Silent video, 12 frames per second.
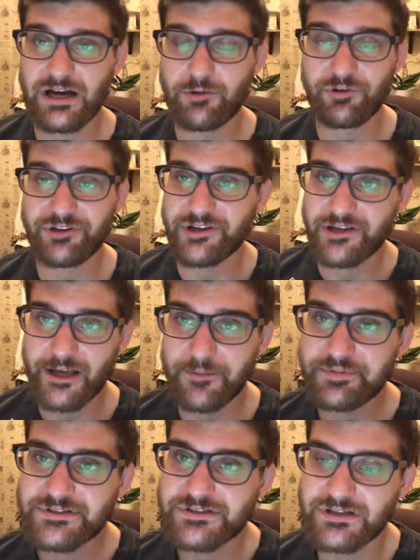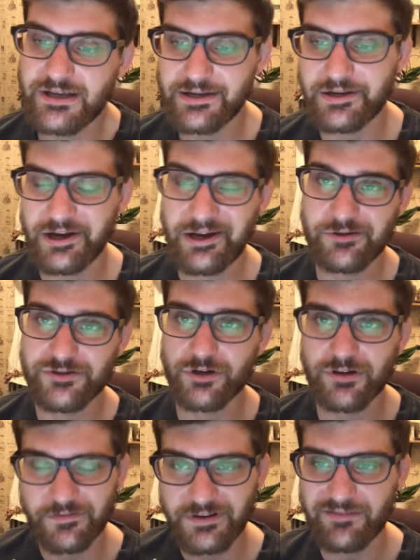really good hips, and it was
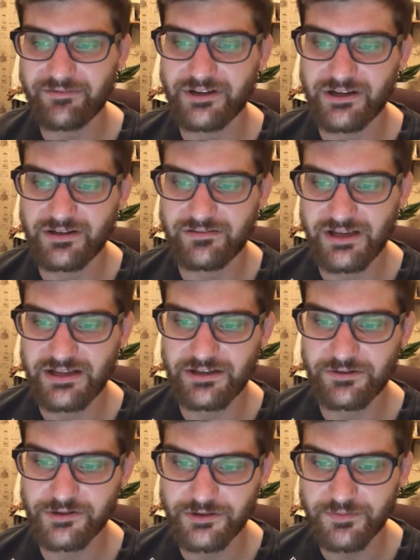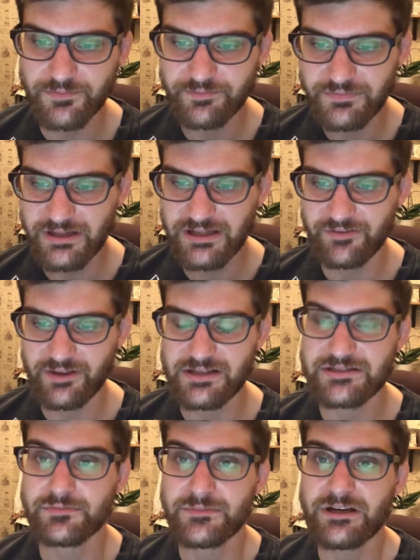hard for Devin to get a takedown on him. Then he
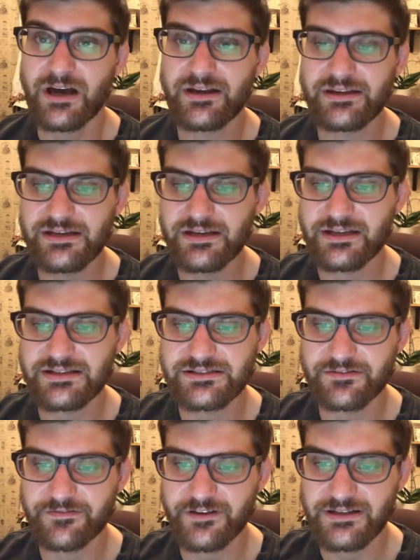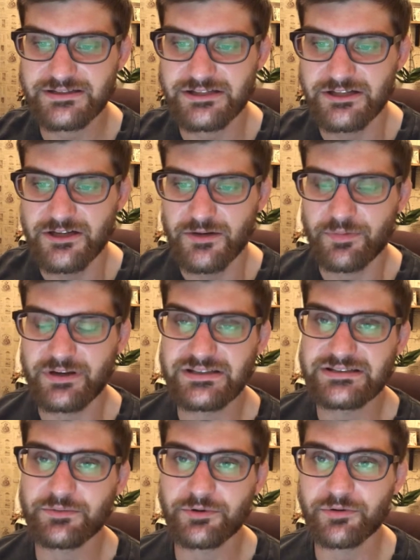lands a knee against the fence, but
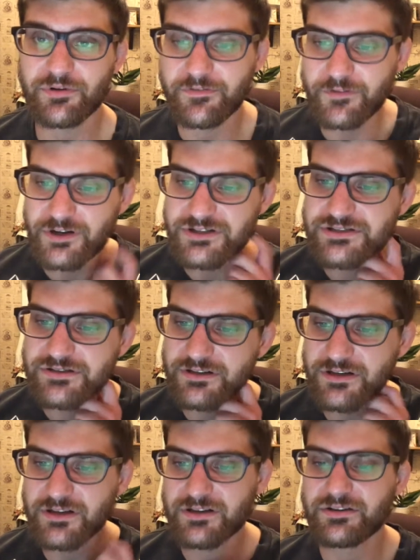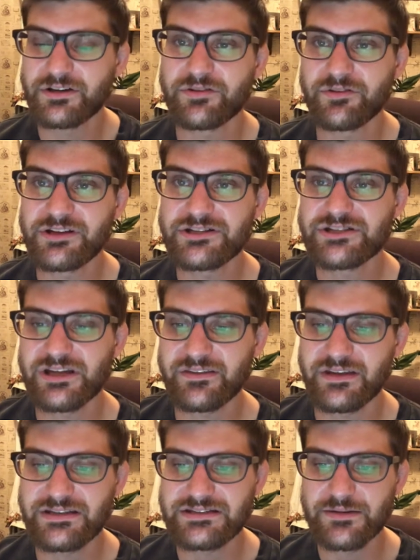he's able to reverse the clinch, and
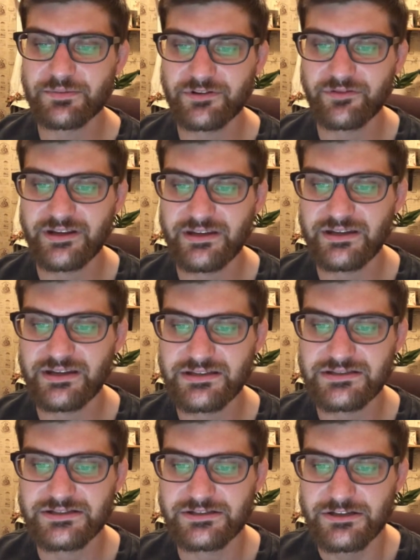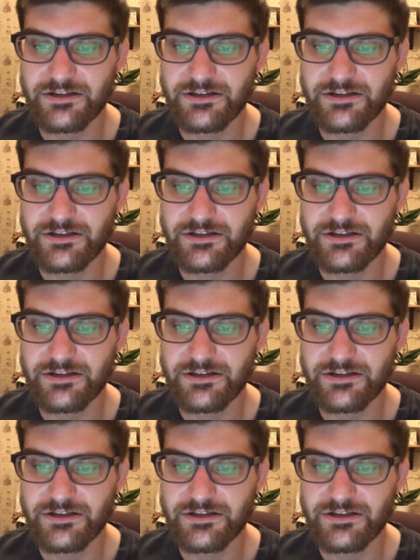then he's able to land knees